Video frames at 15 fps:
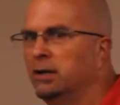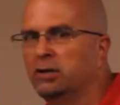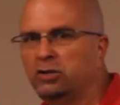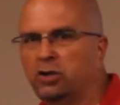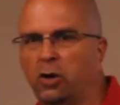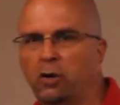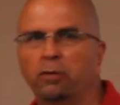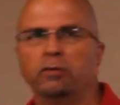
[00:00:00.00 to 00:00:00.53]

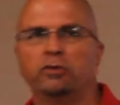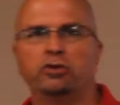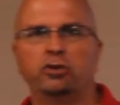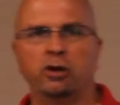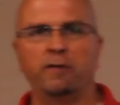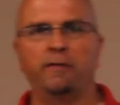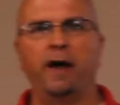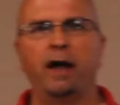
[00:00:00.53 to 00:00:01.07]
So
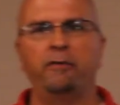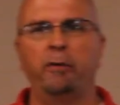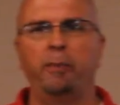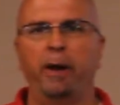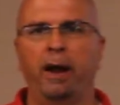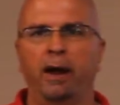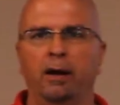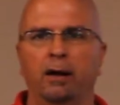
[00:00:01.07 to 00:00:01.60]
certified
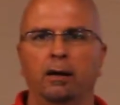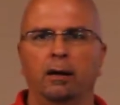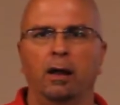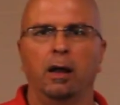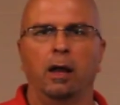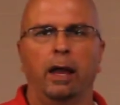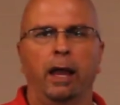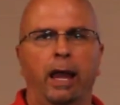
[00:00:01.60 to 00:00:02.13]
repair
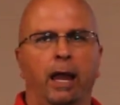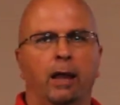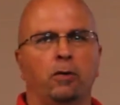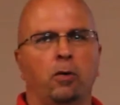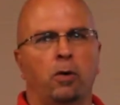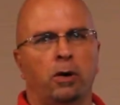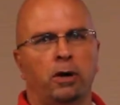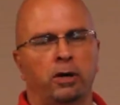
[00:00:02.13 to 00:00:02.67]
and
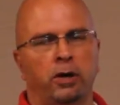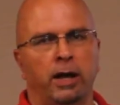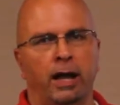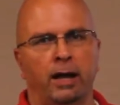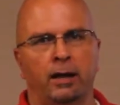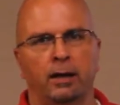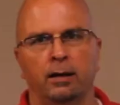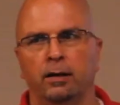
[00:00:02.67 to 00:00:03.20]
or you
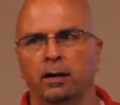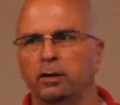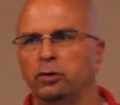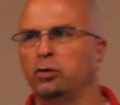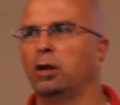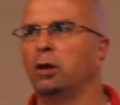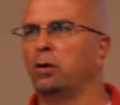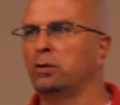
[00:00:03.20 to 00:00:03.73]
got to
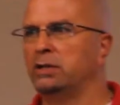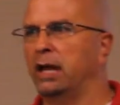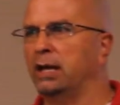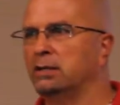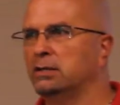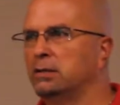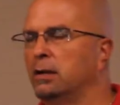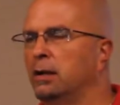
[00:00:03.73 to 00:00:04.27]
do the load
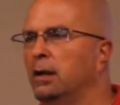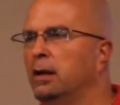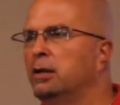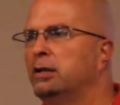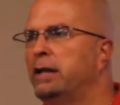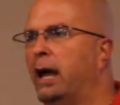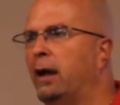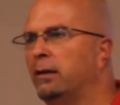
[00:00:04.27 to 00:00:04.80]
test.
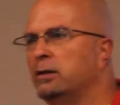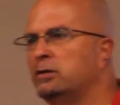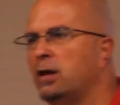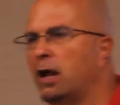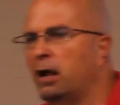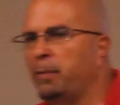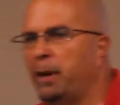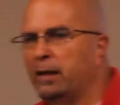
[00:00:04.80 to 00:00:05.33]
Now let's
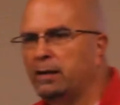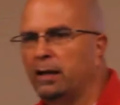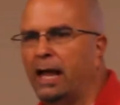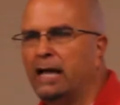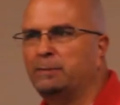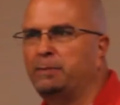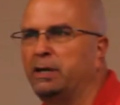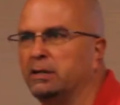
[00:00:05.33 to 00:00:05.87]
talk about the
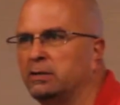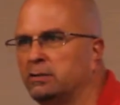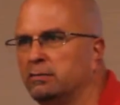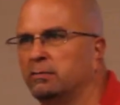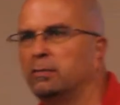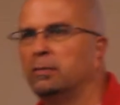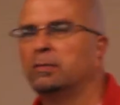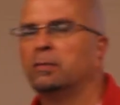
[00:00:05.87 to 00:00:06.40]
last piece
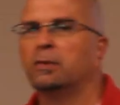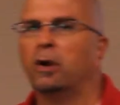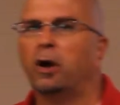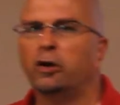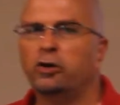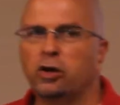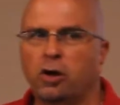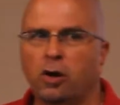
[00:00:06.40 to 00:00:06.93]

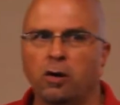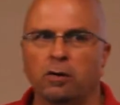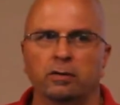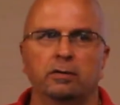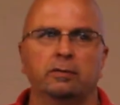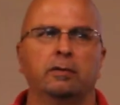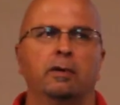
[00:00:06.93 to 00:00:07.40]
on your code.